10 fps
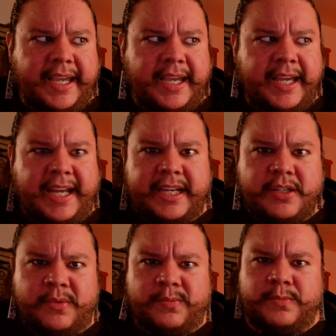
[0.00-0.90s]
And I
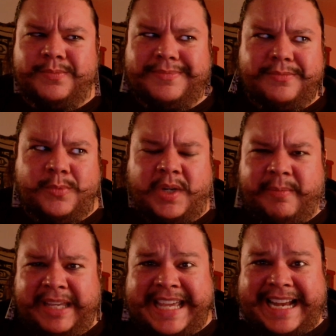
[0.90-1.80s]
don't want to
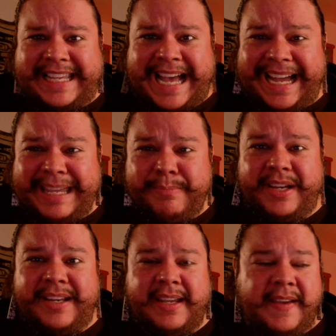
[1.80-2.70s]
be that guy,
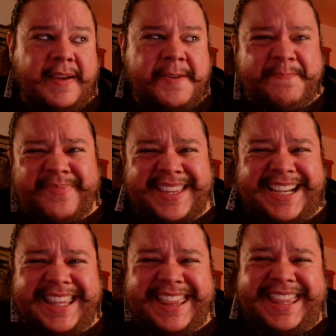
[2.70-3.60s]
but
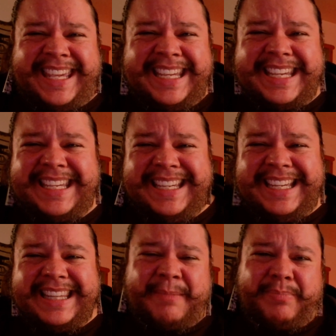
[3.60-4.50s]
I think
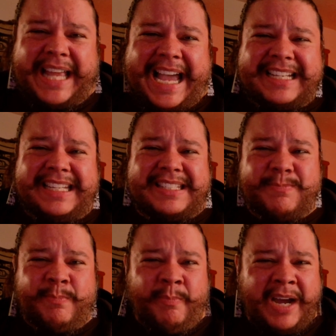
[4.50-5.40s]
that blackness
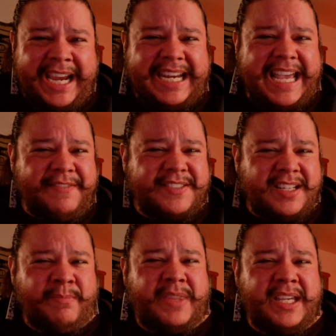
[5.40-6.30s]
might have
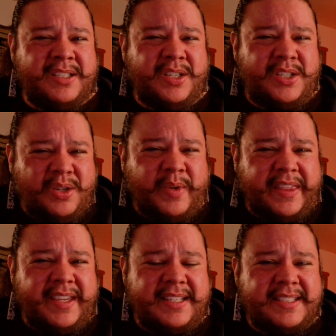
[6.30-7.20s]
something to do
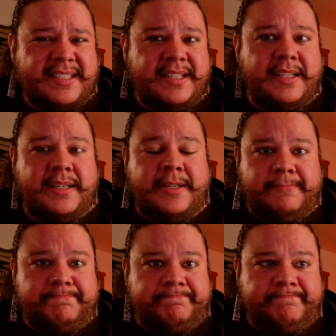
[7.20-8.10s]
with this.
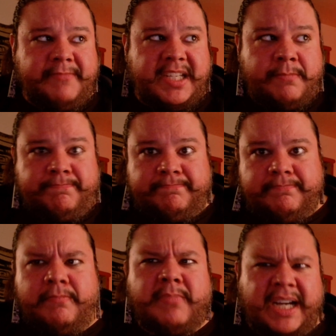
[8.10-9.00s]
There
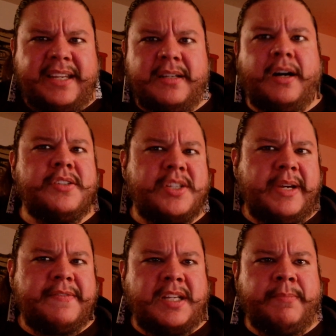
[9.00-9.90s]
might also
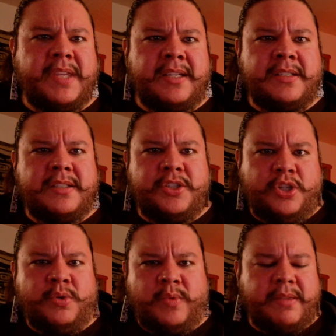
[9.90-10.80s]
have something to
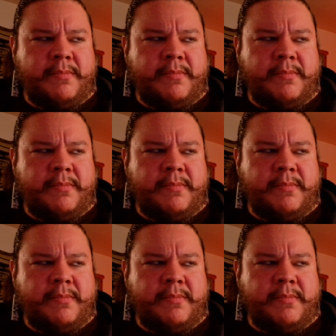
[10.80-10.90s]
do with